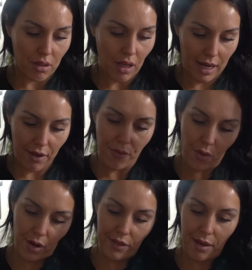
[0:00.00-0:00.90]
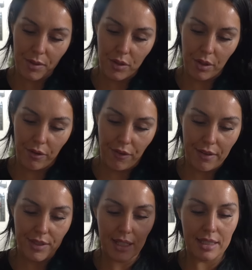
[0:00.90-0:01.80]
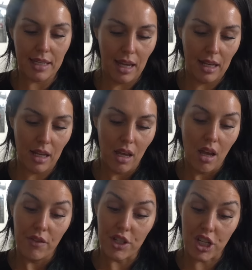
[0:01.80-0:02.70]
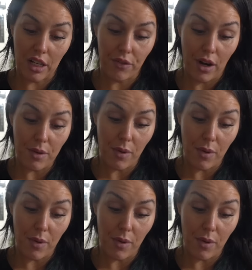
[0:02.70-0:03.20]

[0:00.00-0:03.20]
I got four of them, so they were $5.16. The chicken fried